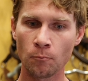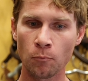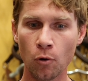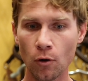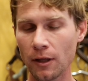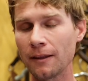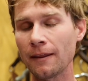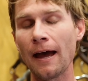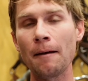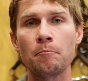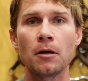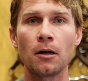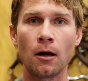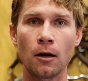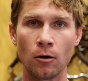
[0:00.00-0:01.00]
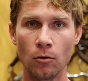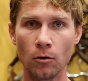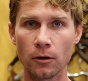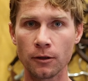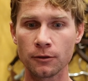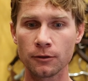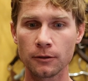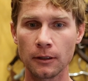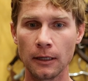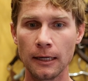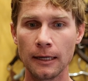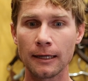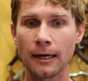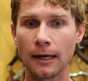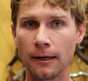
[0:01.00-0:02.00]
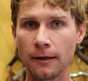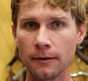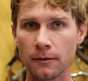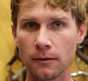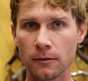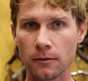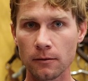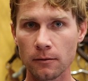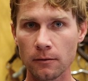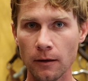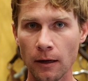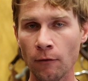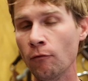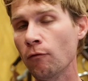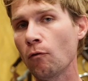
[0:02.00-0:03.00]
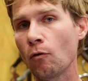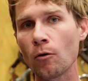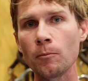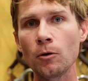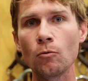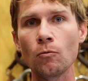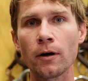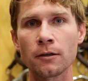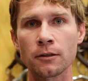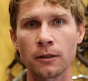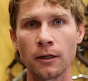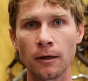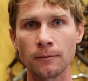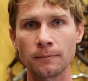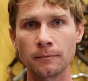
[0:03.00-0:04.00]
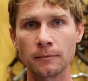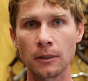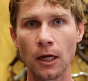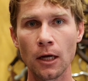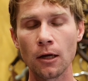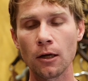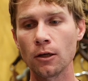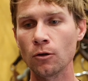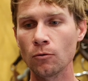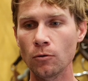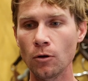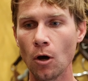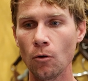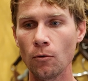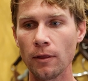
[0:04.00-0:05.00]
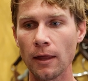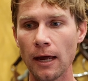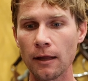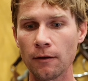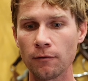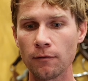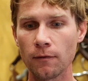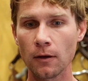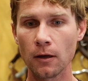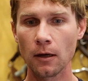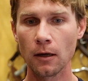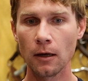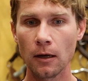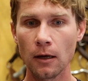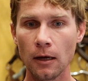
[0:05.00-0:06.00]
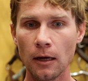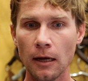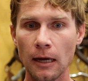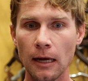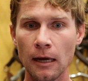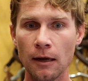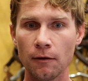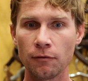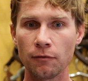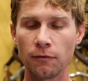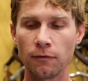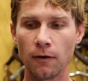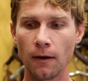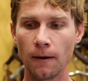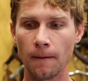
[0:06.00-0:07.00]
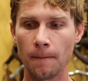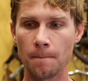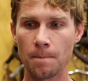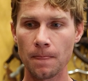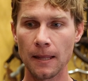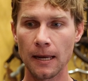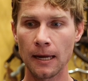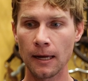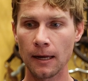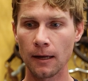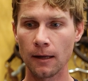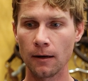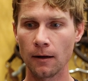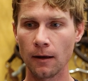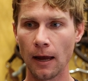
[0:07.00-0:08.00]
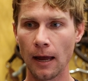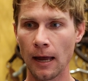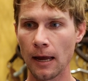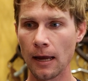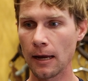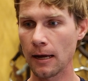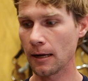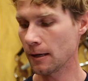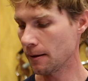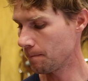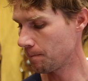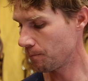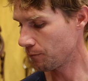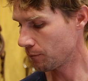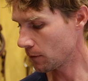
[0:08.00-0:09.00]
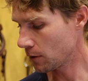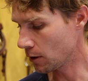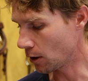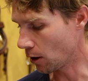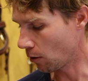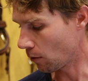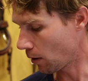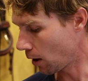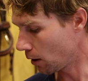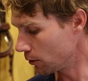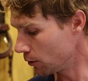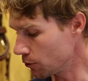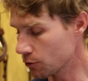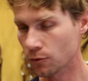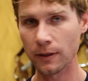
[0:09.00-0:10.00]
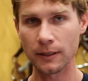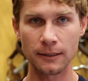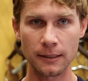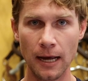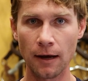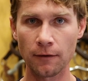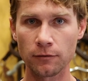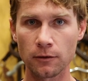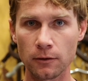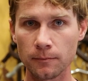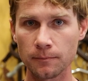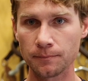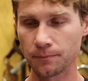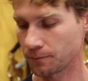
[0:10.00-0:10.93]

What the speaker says: putting that bit on a horse can inform you where to go. You know that if in a loose ring snaffle,